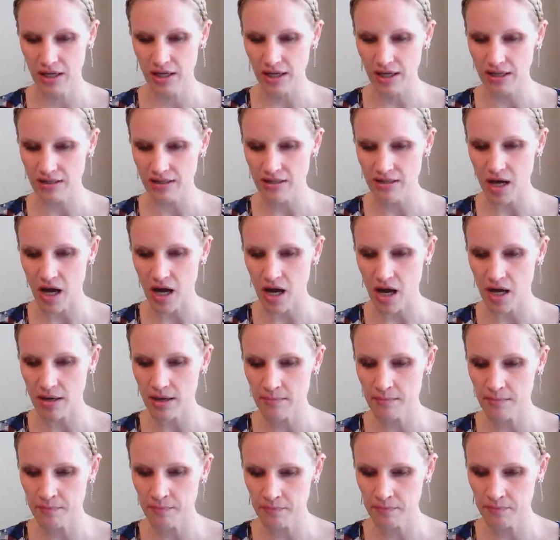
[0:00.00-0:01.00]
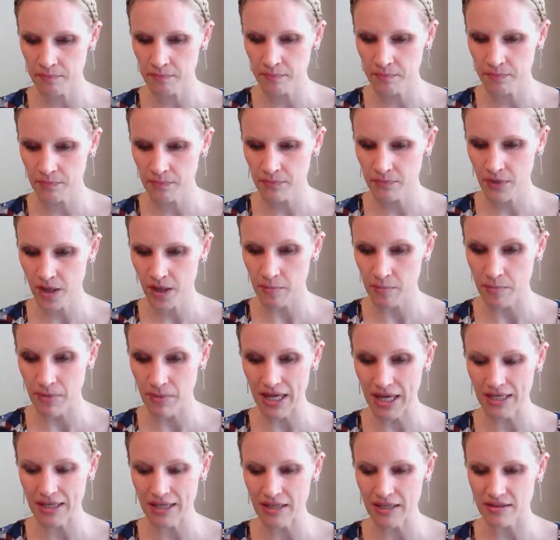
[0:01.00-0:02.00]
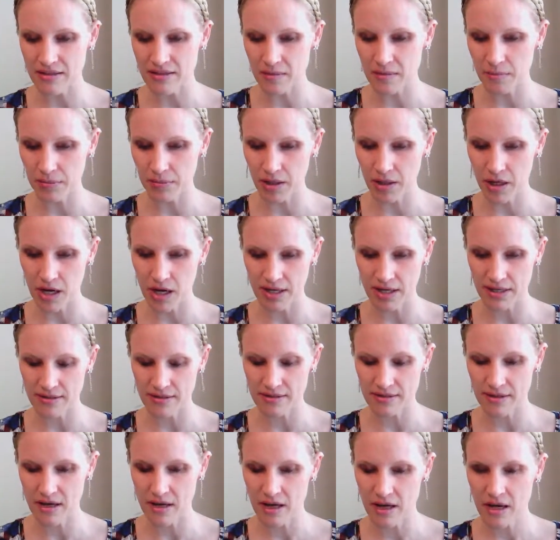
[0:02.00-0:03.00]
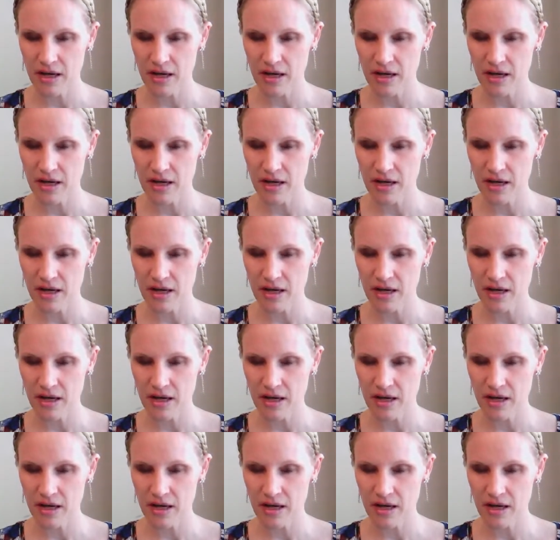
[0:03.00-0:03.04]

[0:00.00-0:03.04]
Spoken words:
in time, men, and supplies.